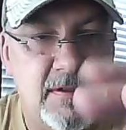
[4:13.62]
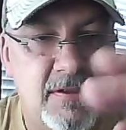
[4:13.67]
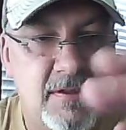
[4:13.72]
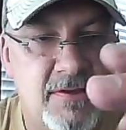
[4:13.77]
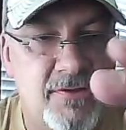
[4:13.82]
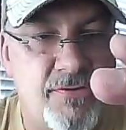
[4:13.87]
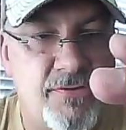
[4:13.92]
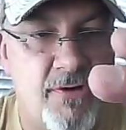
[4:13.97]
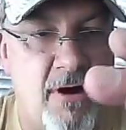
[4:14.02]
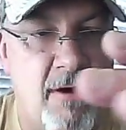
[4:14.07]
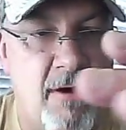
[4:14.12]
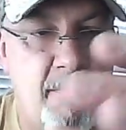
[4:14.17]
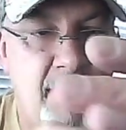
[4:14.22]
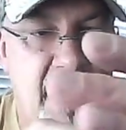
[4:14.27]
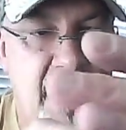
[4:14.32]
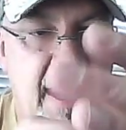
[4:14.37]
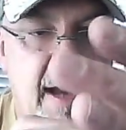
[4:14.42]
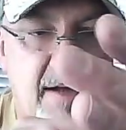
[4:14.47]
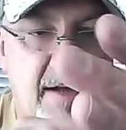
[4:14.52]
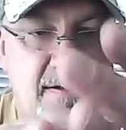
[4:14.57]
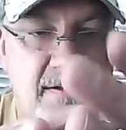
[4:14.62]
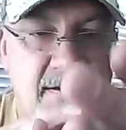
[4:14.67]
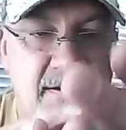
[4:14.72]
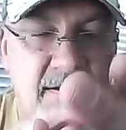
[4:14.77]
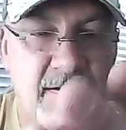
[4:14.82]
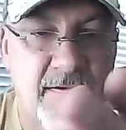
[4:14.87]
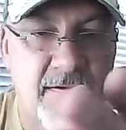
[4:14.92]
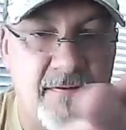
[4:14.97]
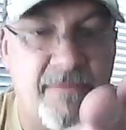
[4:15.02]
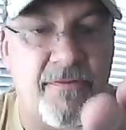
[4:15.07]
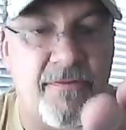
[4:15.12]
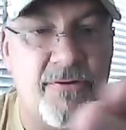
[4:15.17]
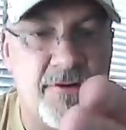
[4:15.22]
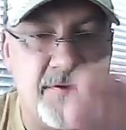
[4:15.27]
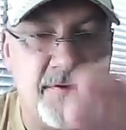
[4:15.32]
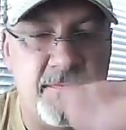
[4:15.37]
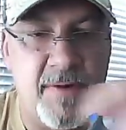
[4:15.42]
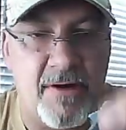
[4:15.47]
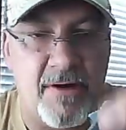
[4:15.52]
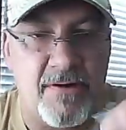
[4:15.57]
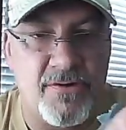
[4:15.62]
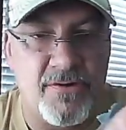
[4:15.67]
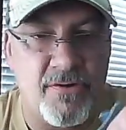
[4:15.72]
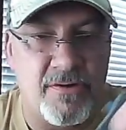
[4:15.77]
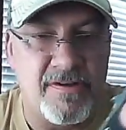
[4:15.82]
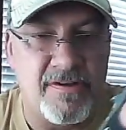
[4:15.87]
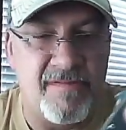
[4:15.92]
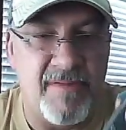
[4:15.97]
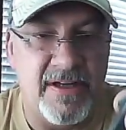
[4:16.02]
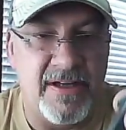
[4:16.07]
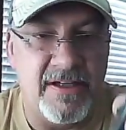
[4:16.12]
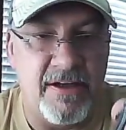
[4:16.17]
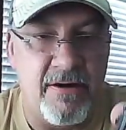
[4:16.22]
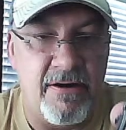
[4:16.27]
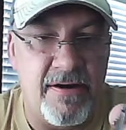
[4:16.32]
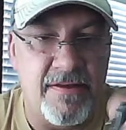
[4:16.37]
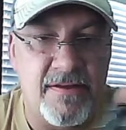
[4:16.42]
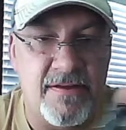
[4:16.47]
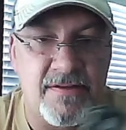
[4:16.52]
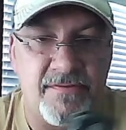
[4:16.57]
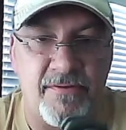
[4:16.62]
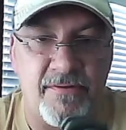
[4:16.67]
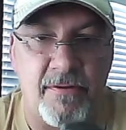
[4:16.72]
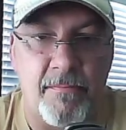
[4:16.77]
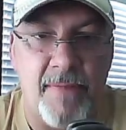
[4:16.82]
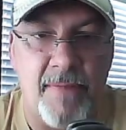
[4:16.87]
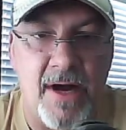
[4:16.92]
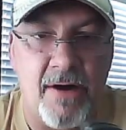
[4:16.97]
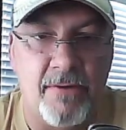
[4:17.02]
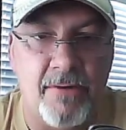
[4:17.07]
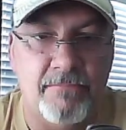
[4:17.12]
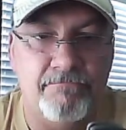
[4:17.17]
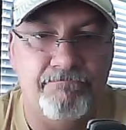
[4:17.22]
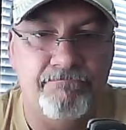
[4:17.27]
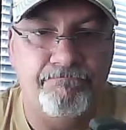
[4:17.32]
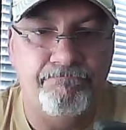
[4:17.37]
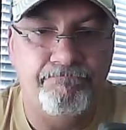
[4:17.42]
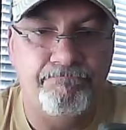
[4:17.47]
drawbacks. And the first pair of shorts, I've been carrying this for about,